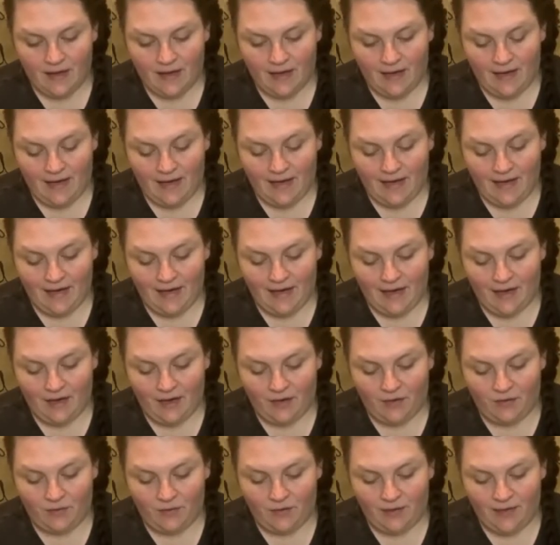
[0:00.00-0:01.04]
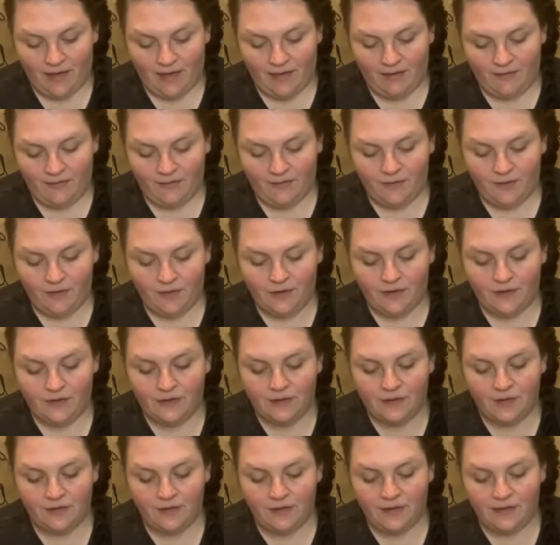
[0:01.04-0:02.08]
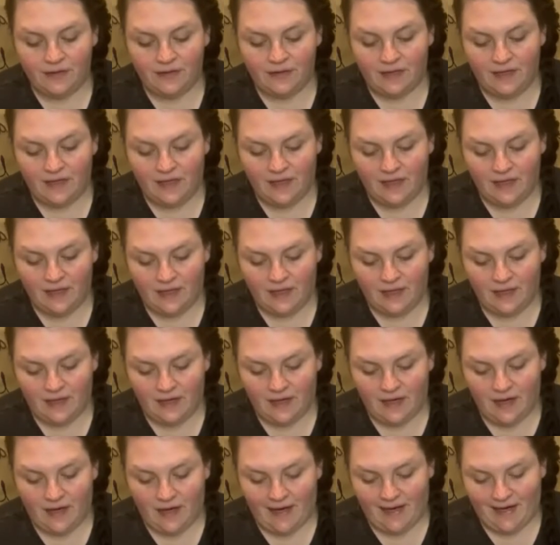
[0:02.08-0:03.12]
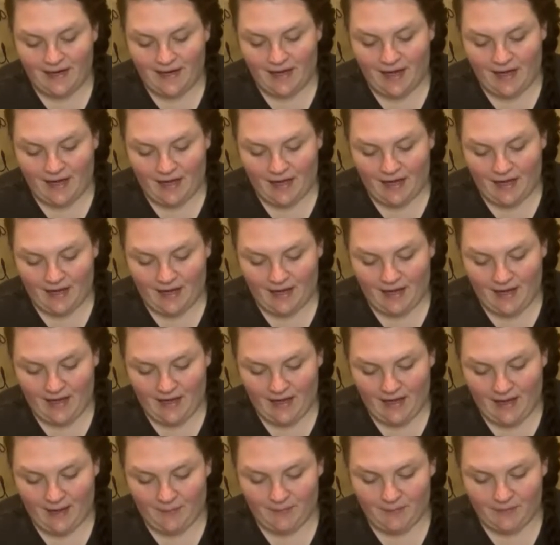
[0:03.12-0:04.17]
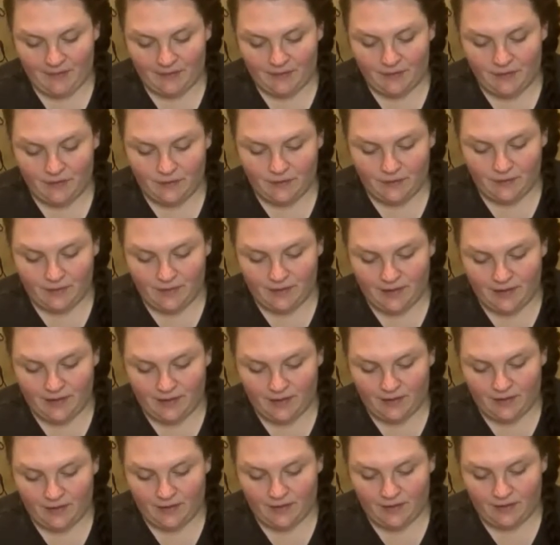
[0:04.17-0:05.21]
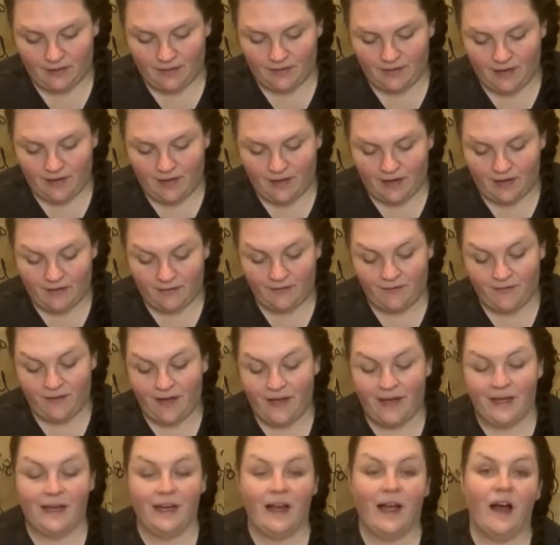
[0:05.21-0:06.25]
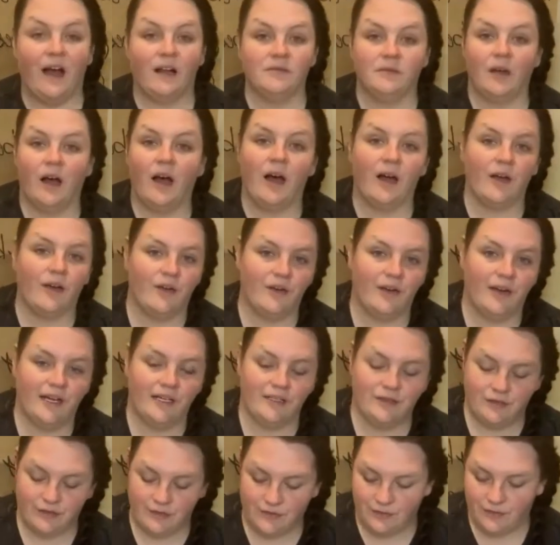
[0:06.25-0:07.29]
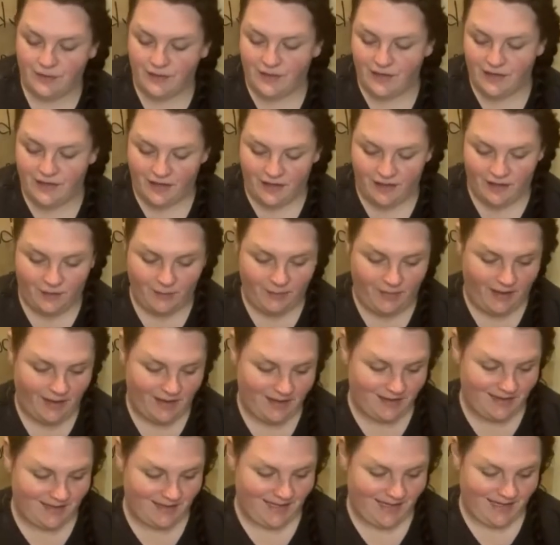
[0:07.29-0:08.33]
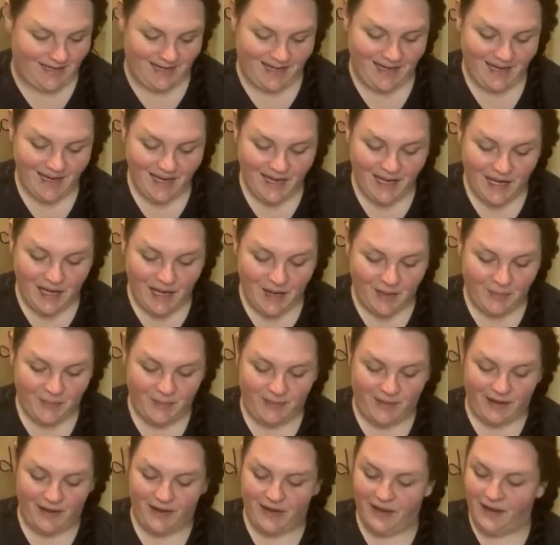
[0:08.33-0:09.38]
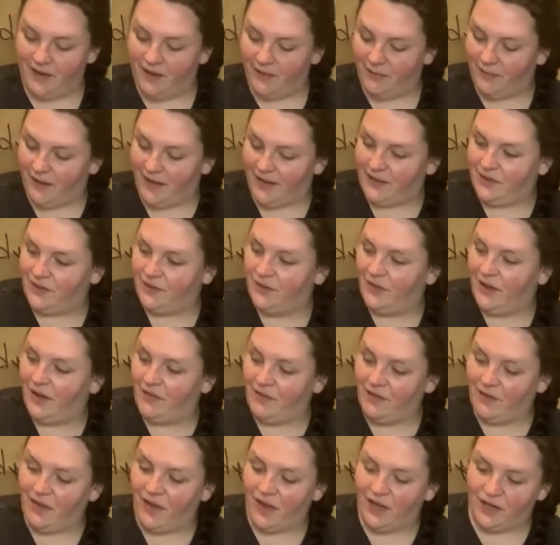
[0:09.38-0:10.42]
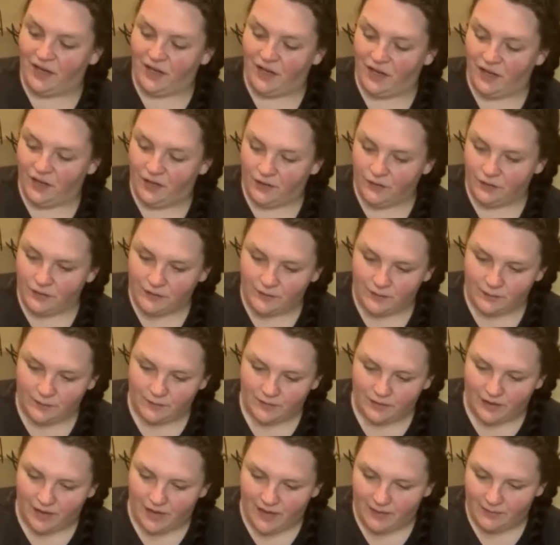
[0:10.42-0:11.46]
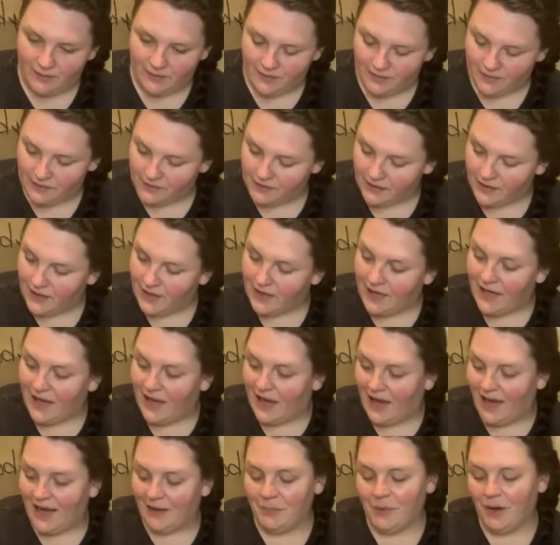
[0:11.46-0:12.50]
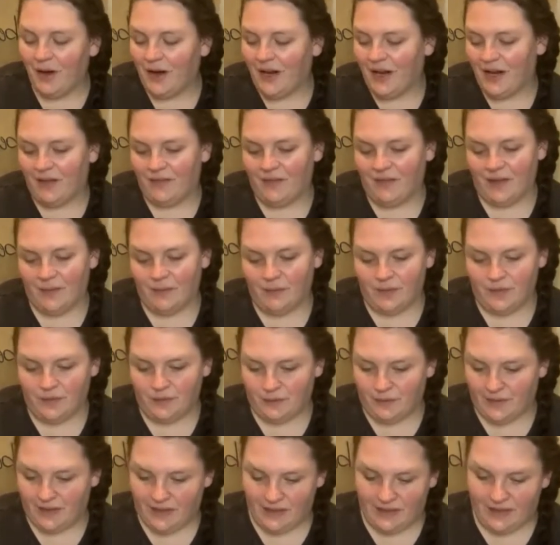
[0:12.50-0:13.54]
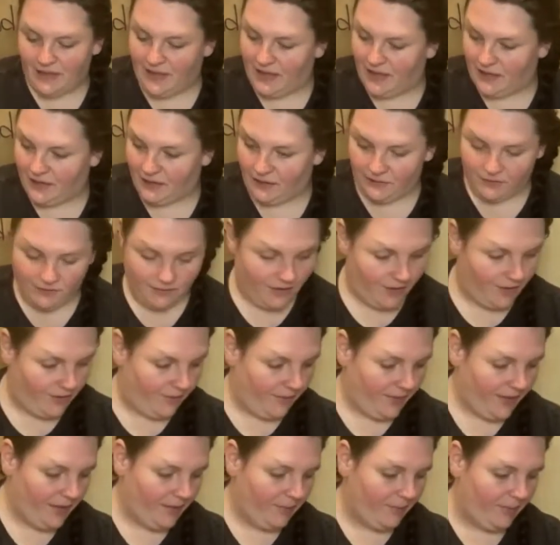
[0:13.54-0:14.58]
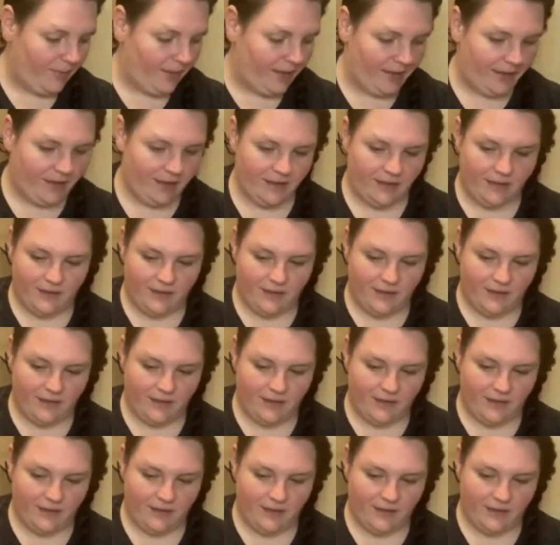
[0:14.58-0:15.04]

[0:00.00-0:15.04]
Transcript: And now, if for some reason a guy happens to win the haul, then I'll create you another basket. But I do have a lot of girl subscribers. I probably have in between and I don't know it, but